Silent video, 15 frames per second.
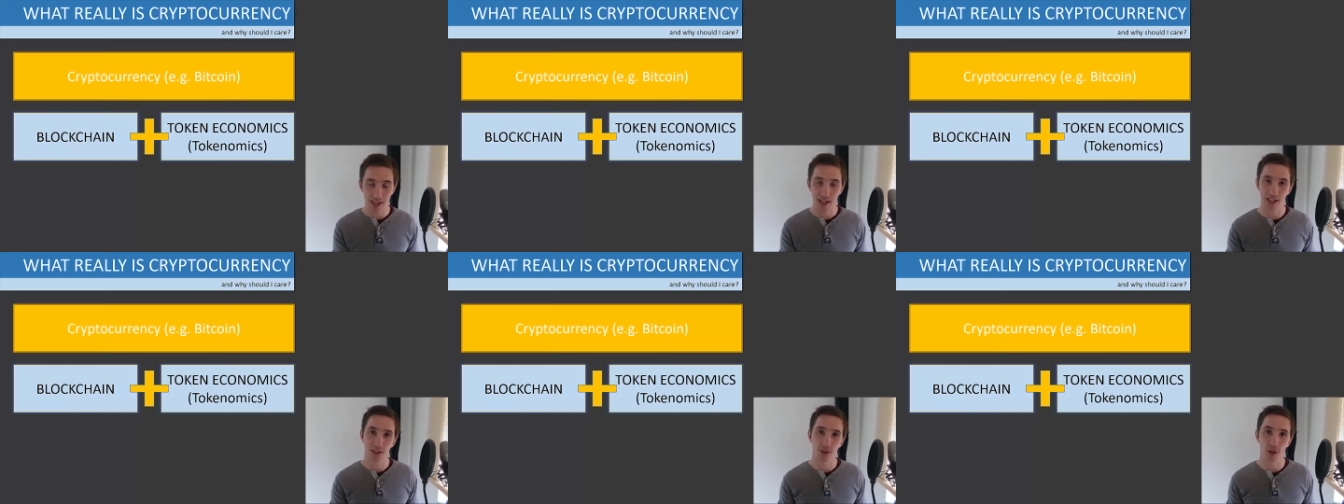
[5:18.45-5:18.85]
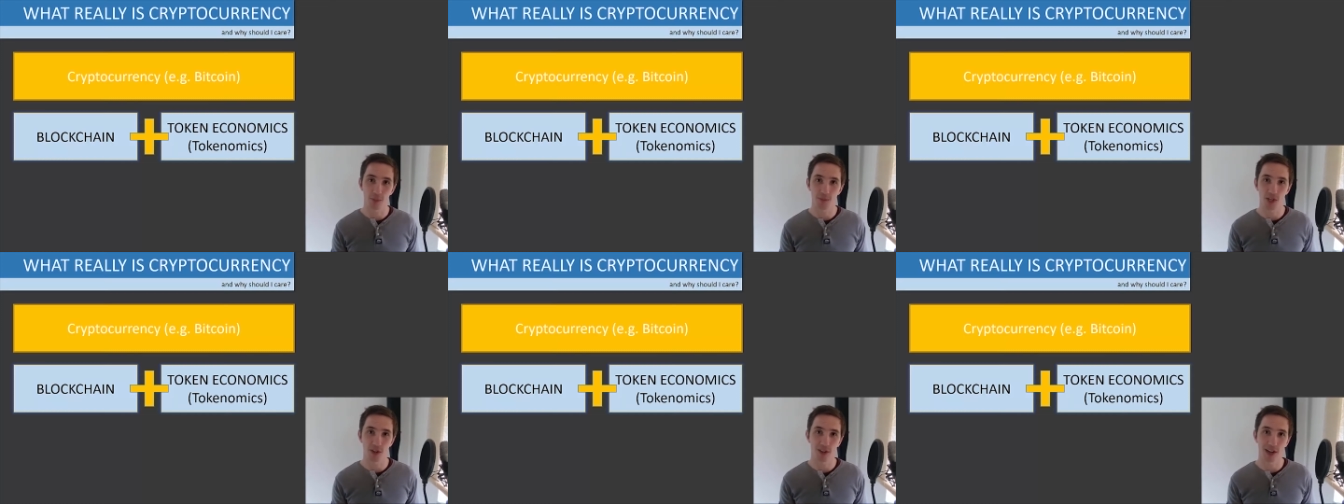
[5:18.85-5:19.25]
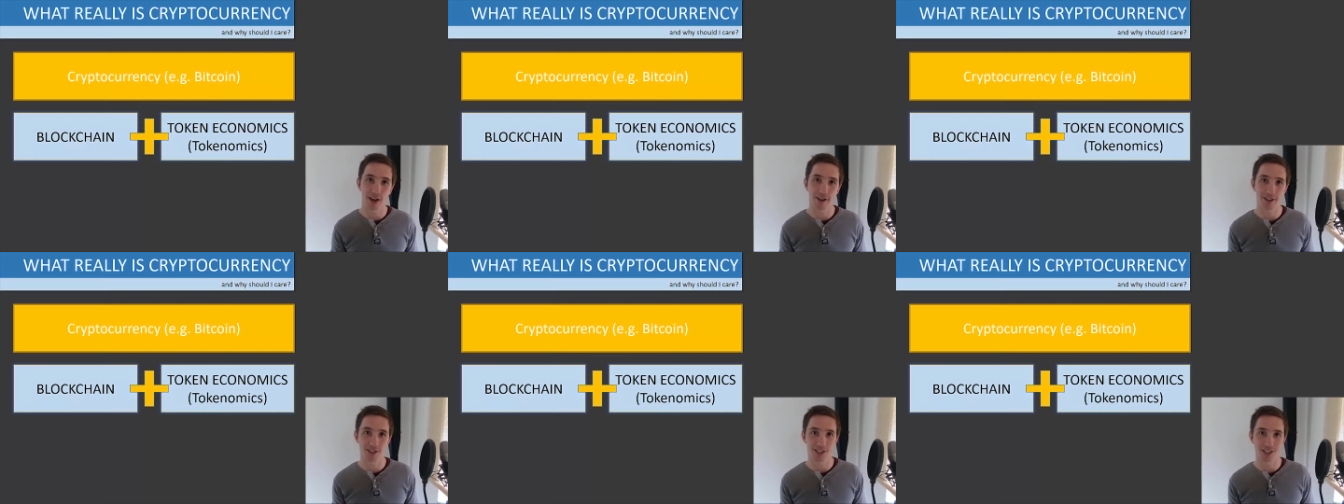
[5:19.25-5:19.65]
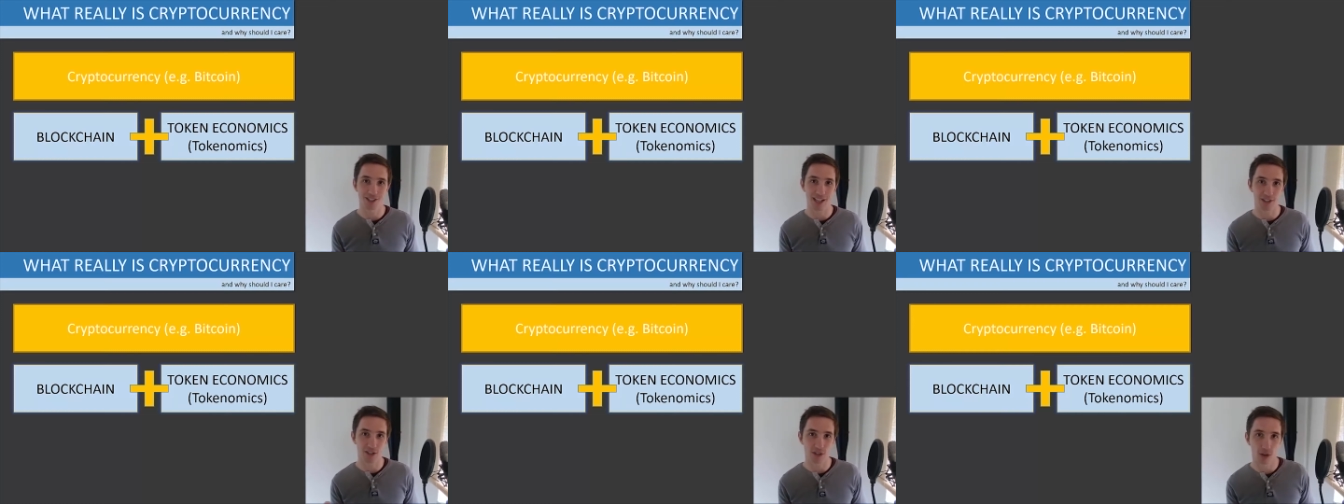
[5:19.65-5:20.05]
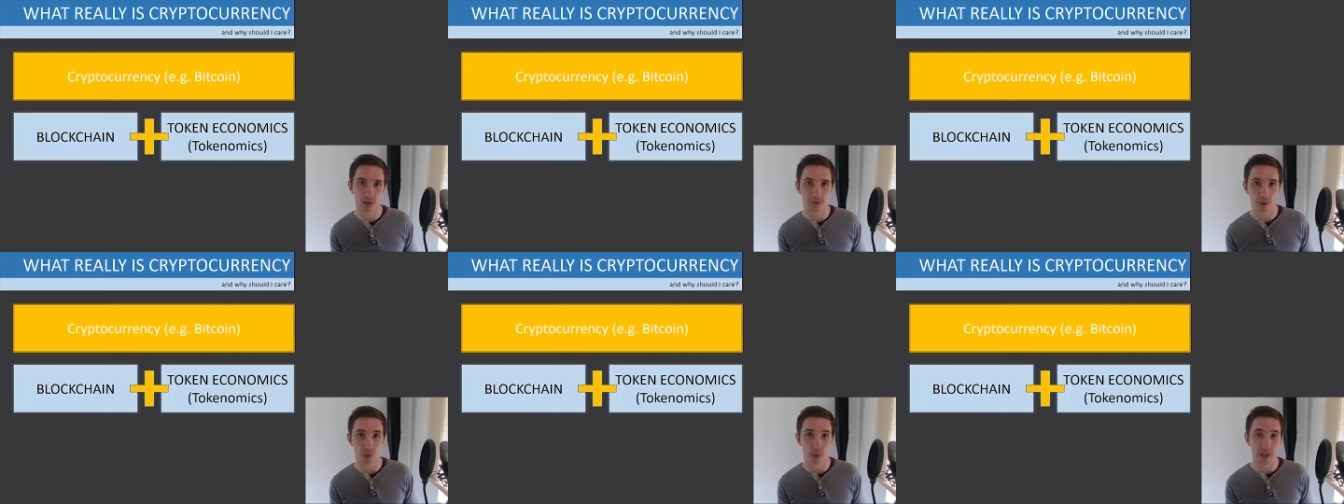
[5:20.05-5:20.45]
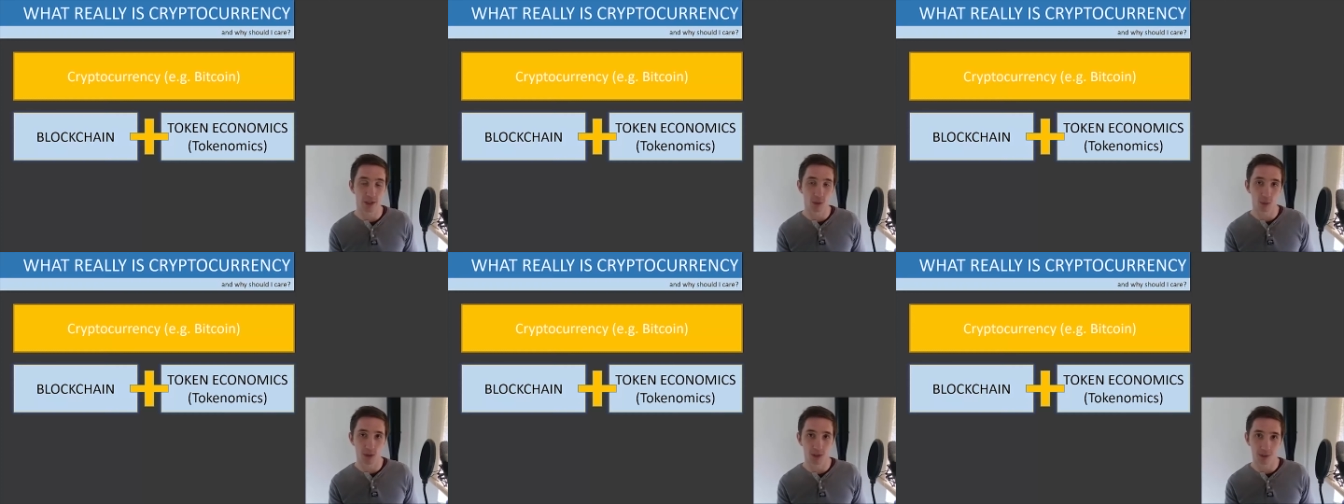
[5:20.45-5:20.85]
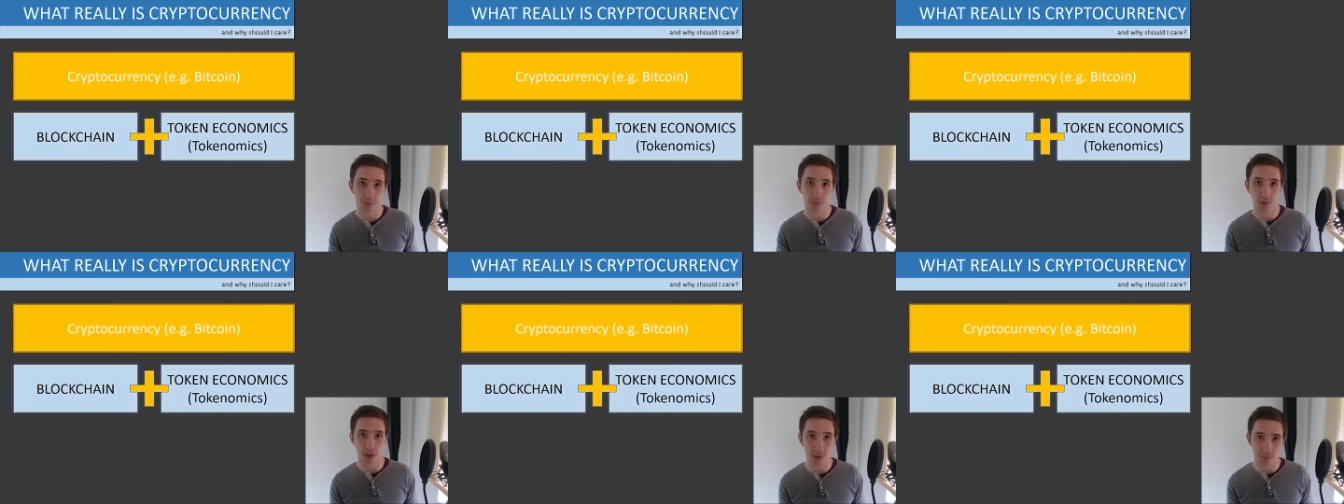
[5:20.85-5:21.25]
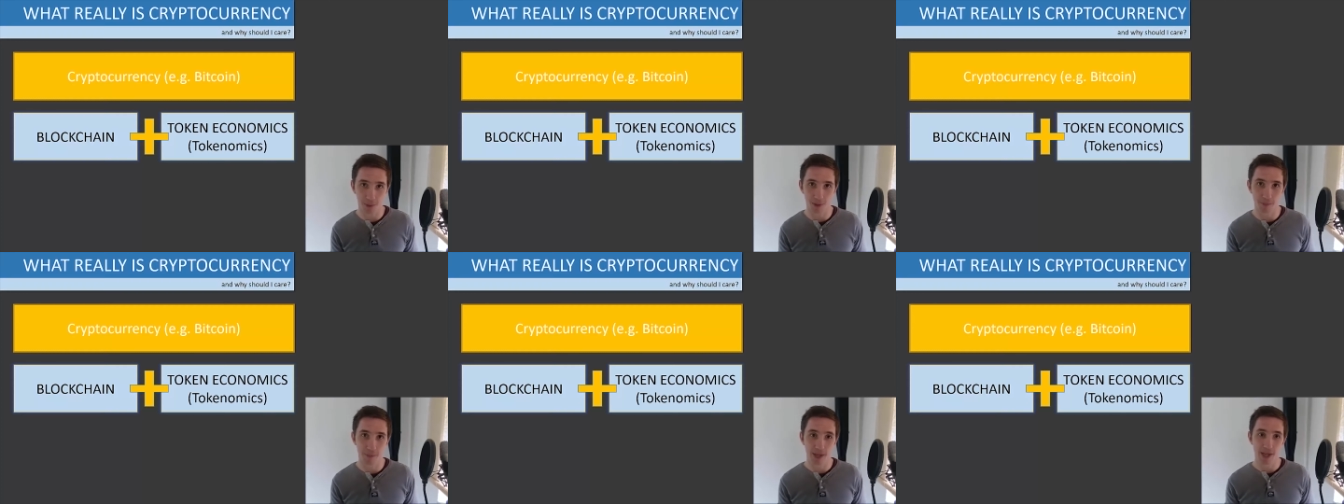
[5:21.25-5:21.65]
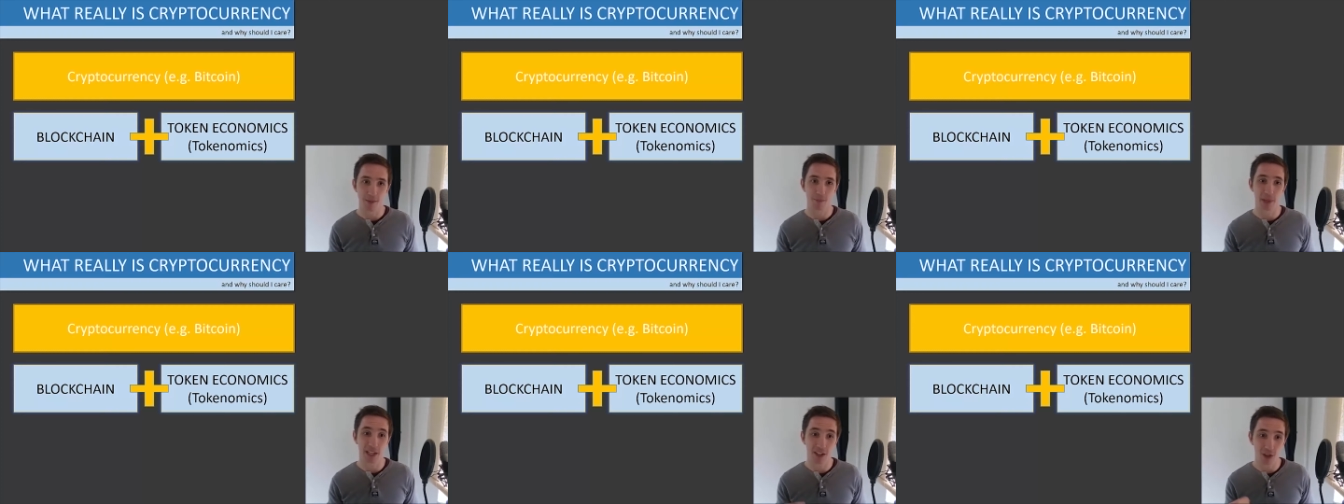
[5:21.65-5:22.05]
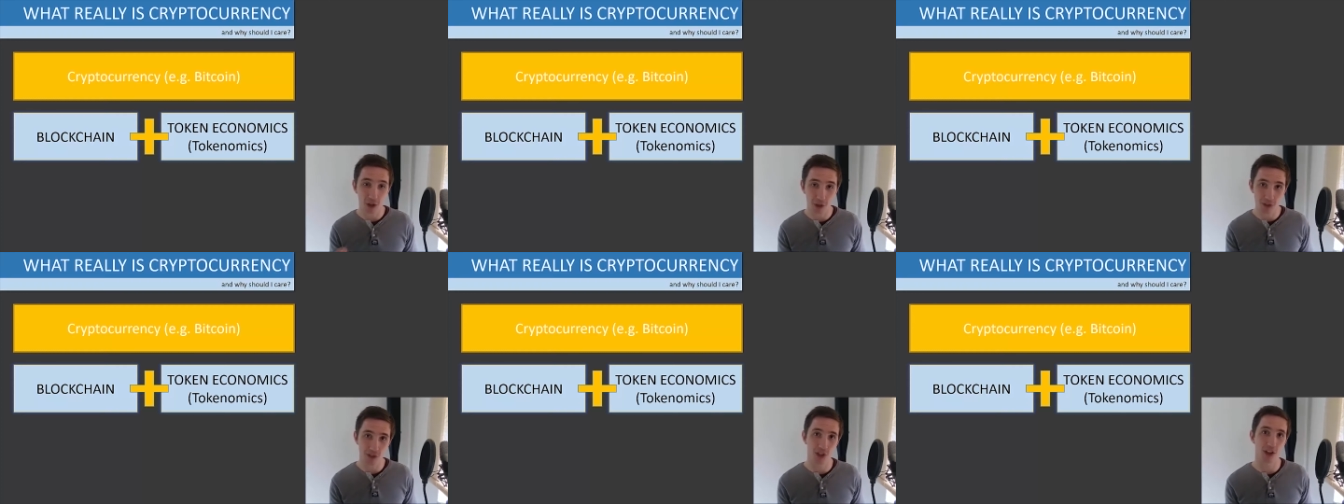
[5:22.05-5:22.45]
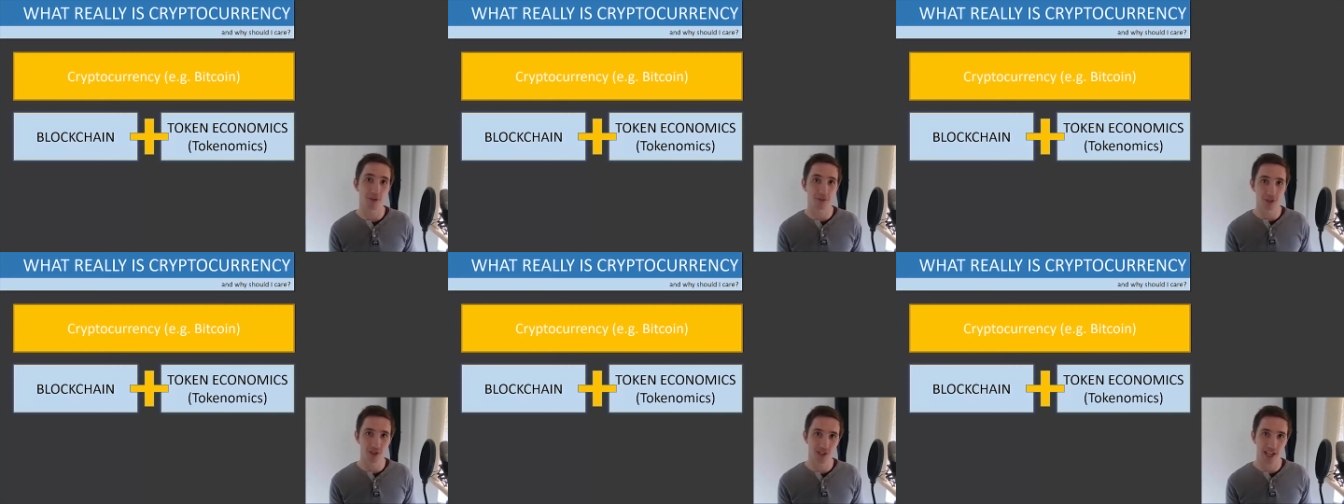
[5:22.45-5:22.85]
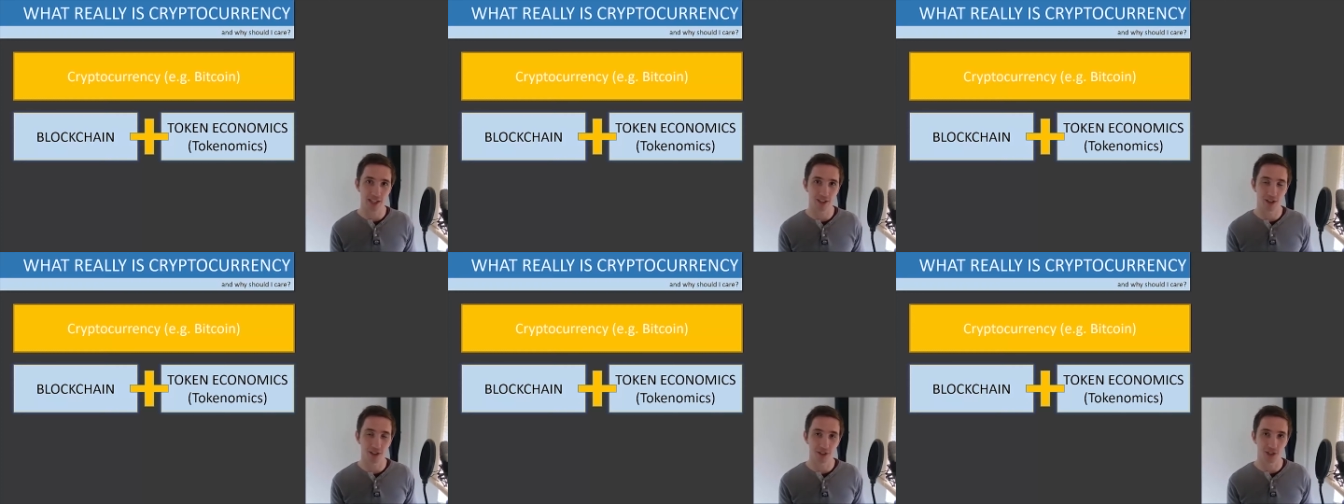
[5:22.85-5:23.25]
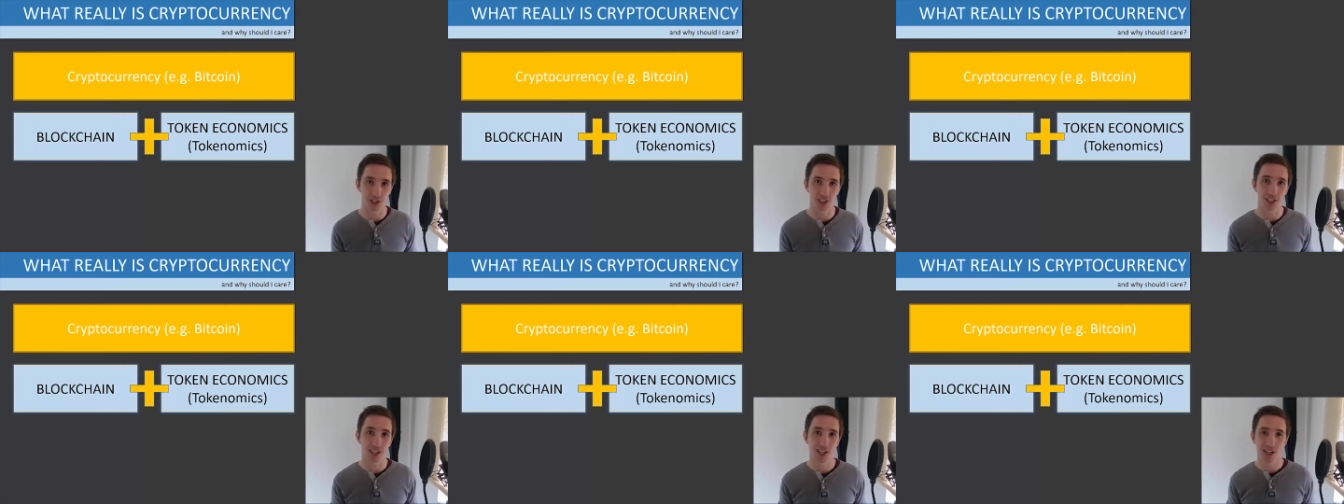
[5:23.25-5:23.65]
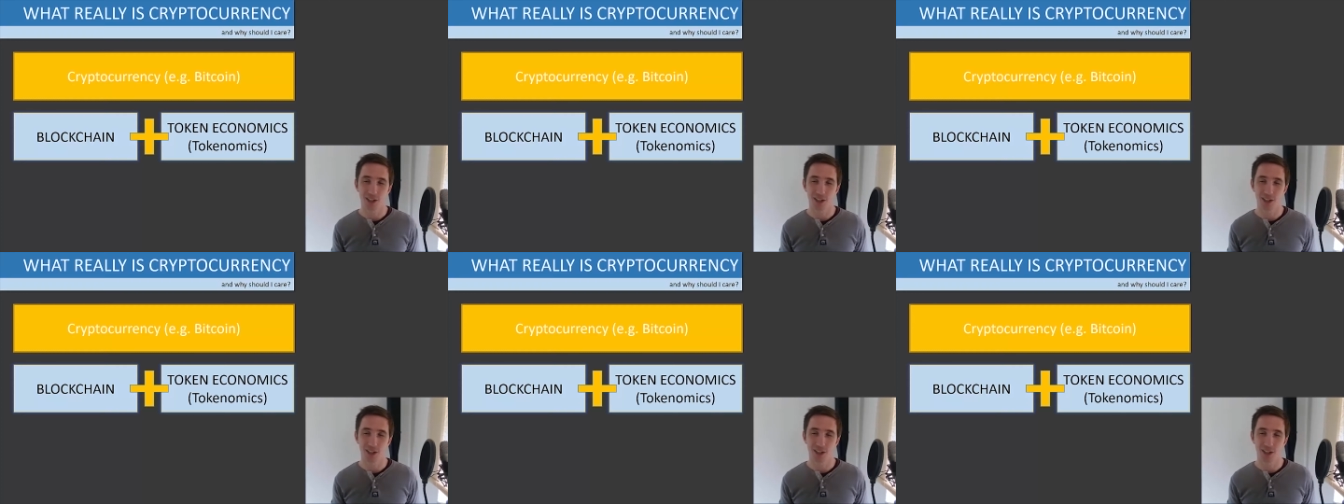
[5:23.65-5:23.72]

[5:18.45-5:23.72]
in cryptocurrencies that solve a real world problem because of this technology.